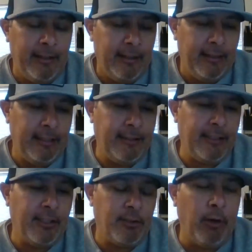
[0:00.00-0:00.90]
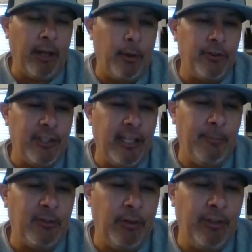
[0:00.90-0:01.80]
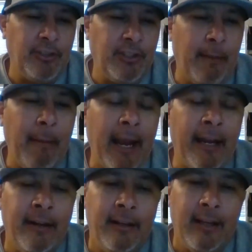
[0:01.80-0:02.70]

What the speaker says: This is one of those teams when you say, man,